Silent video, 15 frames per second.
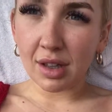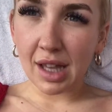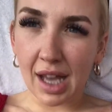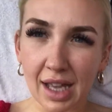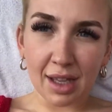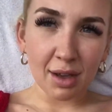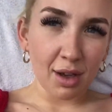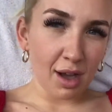
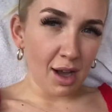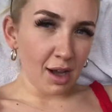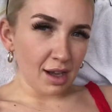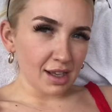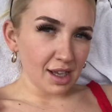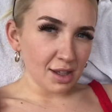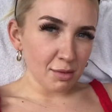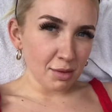like,
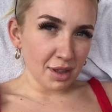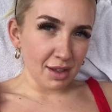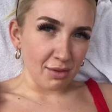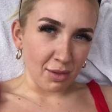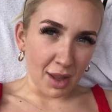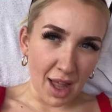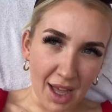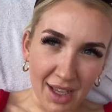can you believe
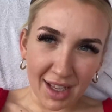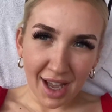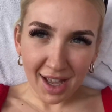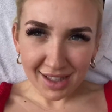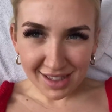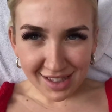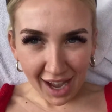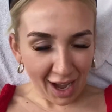we're like
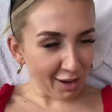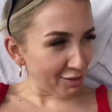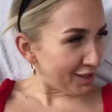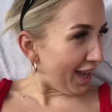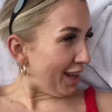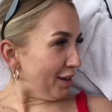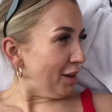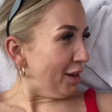sat
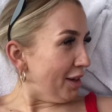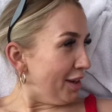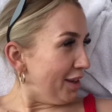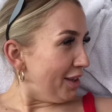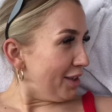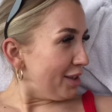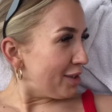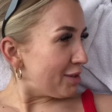outside in
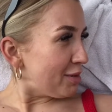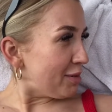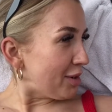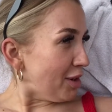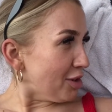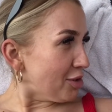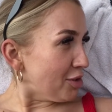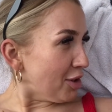swimming
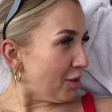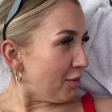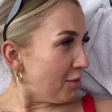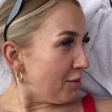costume? No.